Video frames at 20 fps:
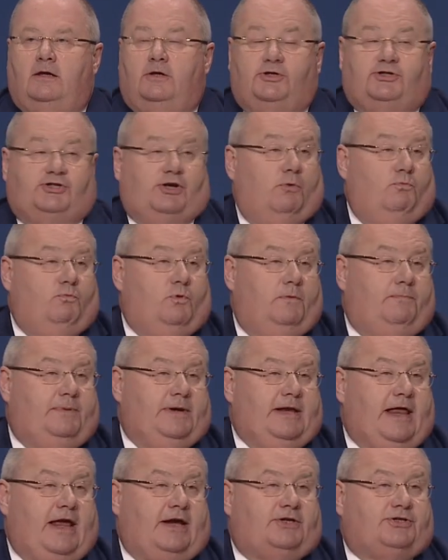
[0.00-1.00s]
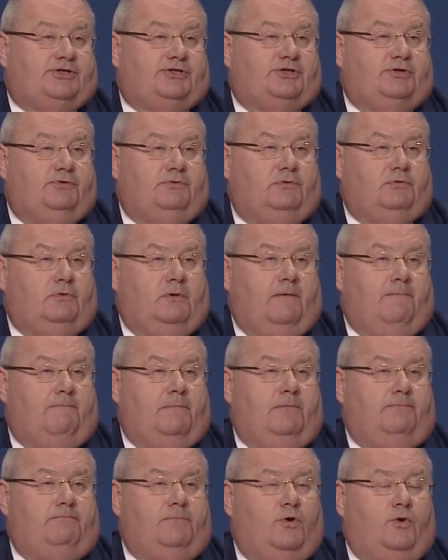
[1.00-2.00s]
Some will be next to
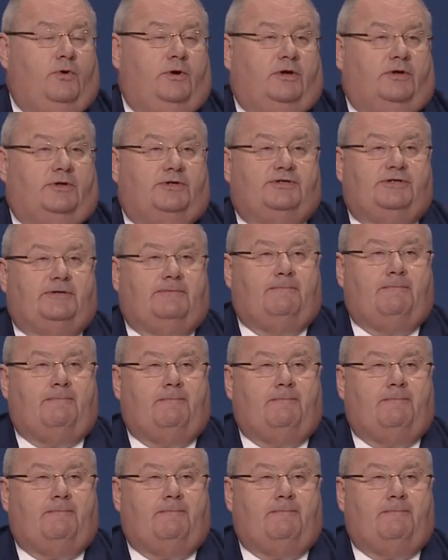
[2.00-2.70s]
memorials,